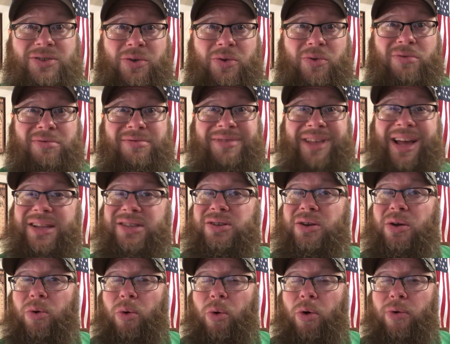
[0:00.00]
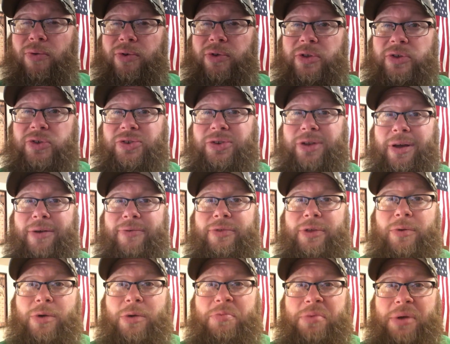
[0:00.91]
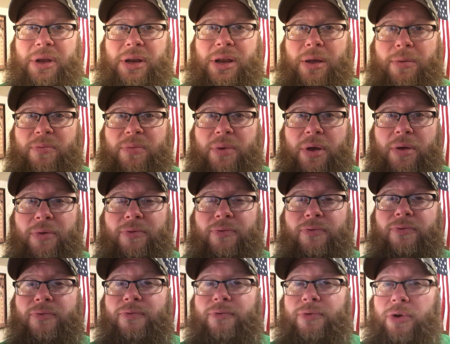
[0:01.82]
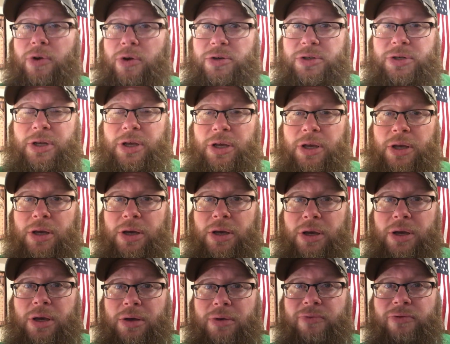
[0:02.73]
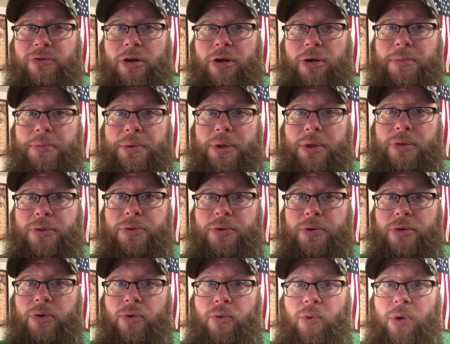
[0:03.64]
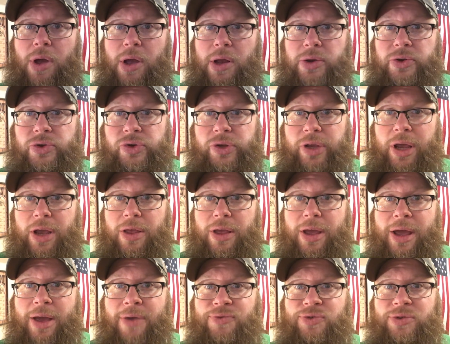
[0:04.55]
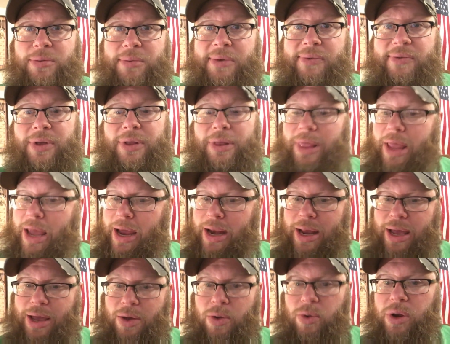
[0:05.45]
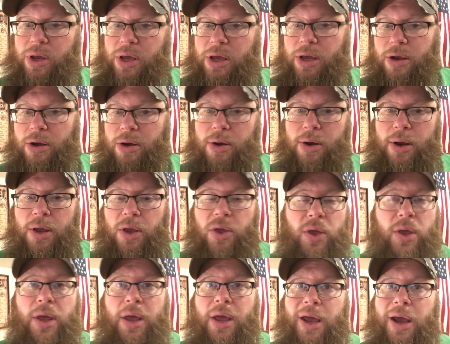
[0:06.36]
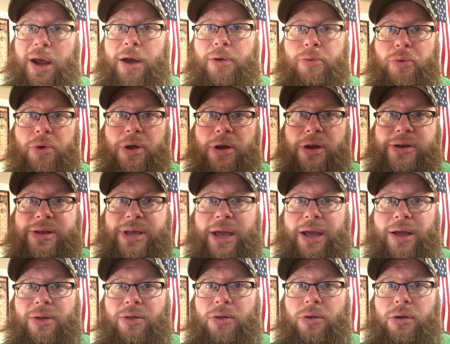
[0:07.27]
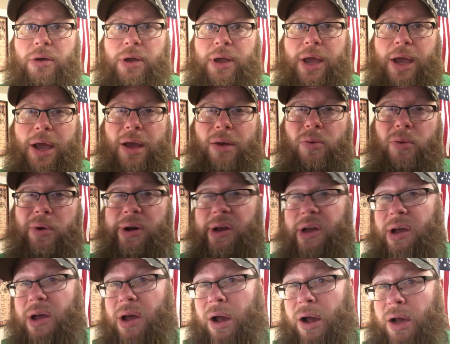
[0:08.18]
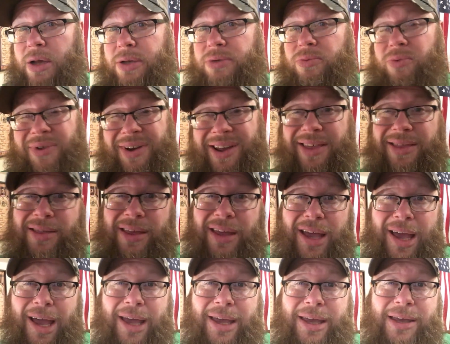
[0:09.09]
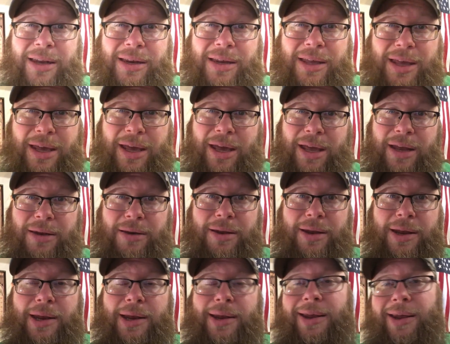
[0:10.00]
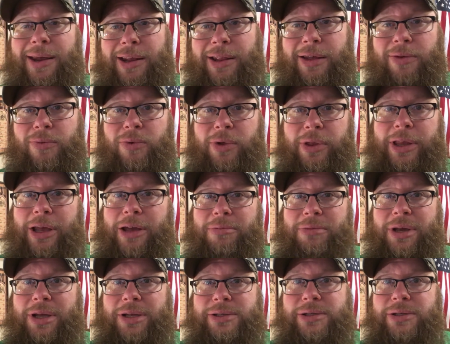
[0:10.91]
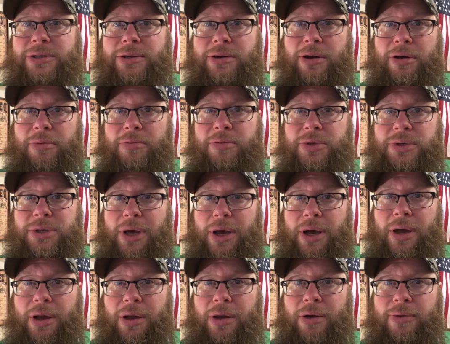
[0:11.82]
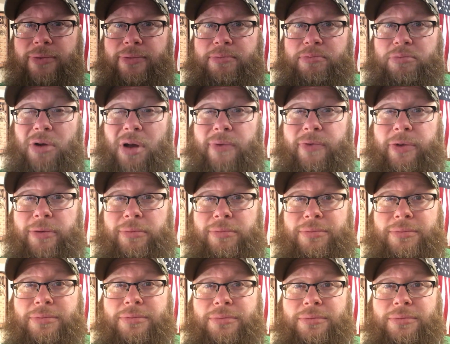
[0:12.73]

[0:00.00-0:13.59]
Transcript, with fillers: so let's go over the stuff that we picked up first from the garage sale. I have some of it laid out here, and we're going to take a look at what it cost, what I think I can get, and then what that means in terms of profit.